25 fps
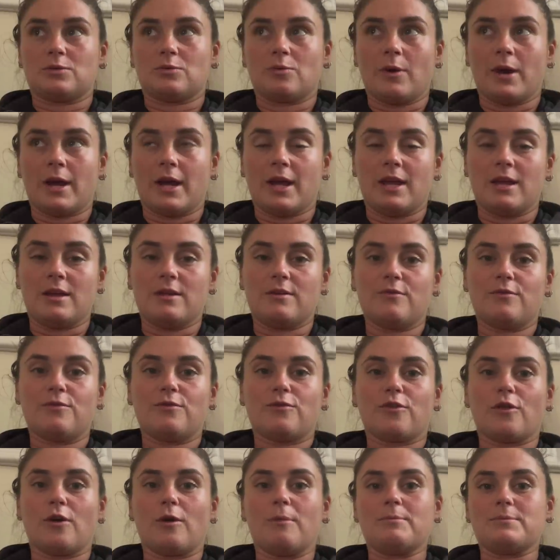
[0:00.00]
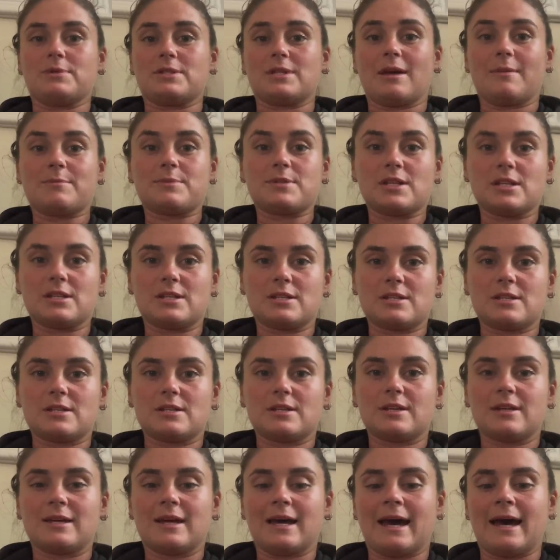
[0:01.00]
away from sepsis
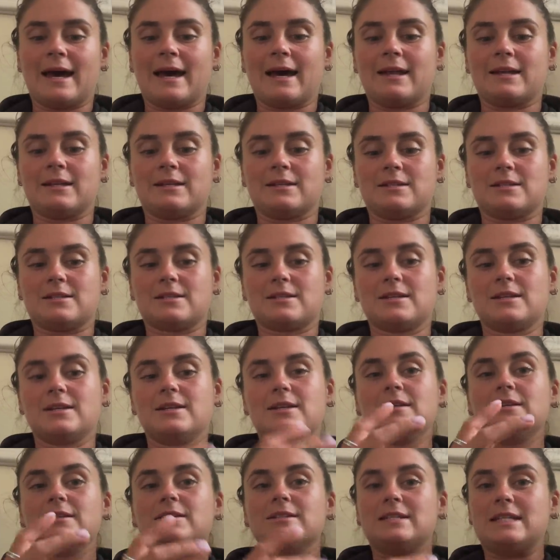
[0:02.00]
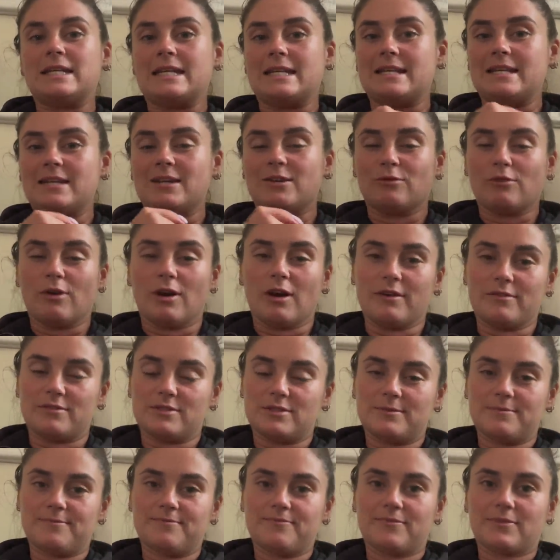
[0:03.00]
and Didi arrived,
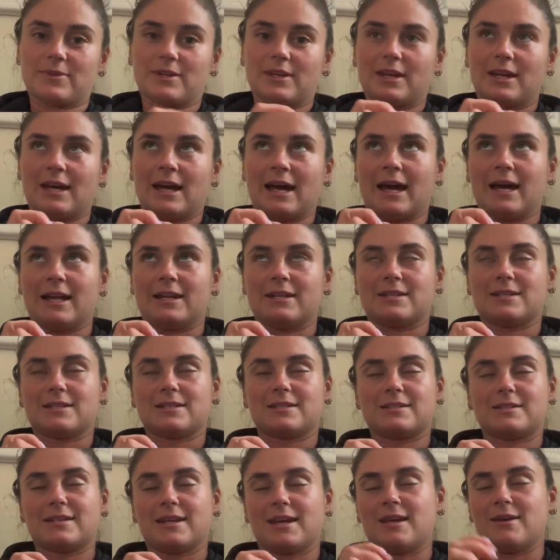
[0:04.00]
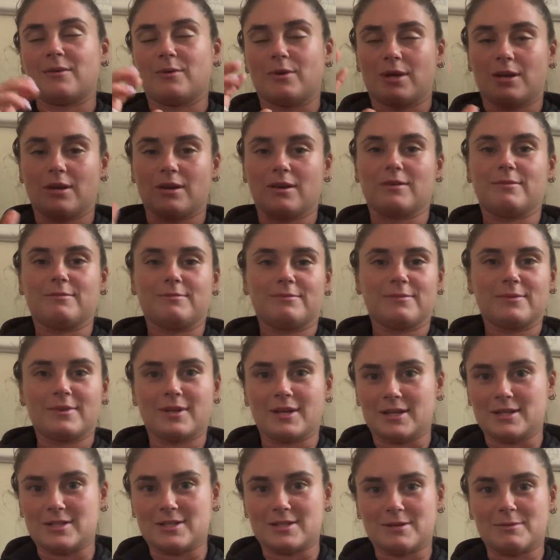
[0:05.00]
and here we go.
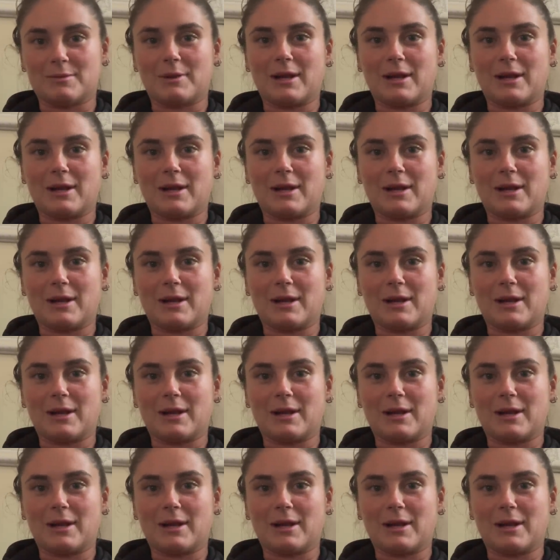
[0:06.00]
Here's some